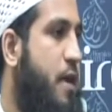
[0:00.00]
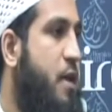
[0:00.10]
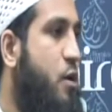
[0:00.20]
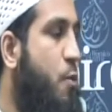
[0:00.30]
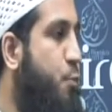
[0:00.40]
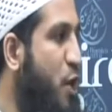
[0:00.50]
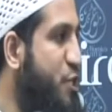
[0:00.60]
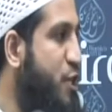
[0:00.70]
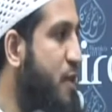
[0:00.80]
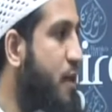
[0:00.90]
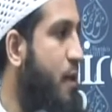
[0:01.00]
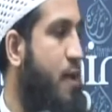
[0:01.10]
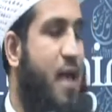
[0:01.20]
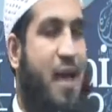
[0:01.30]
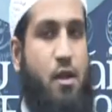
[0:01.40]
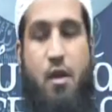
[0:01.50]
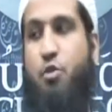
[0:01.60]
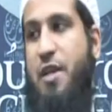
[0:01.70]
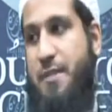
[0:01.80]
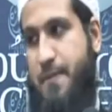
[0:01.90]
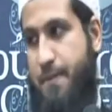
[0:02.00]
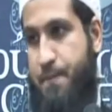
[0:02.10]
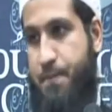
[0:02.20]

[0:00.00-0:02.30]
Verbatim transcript: in oppression and unrest.